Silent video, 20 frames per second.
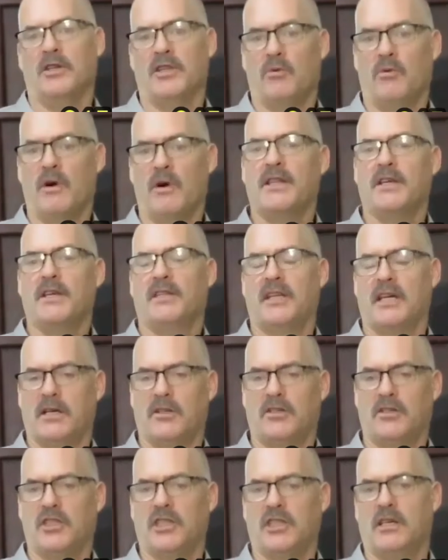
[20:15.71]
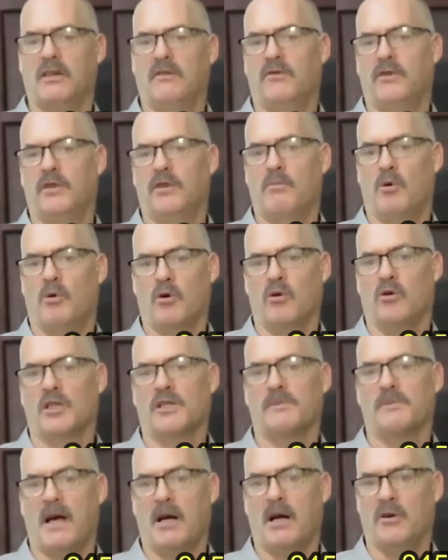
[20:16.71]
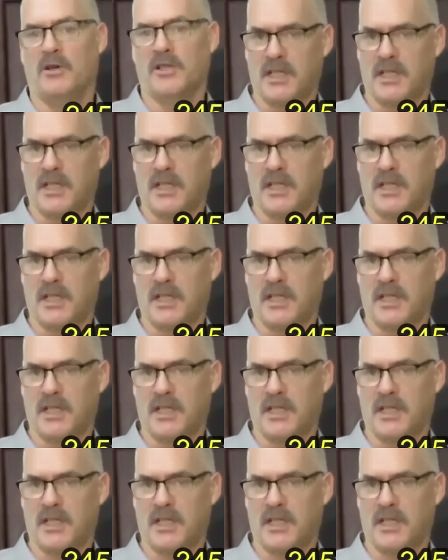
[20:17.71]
and the way that they achieved more horsepower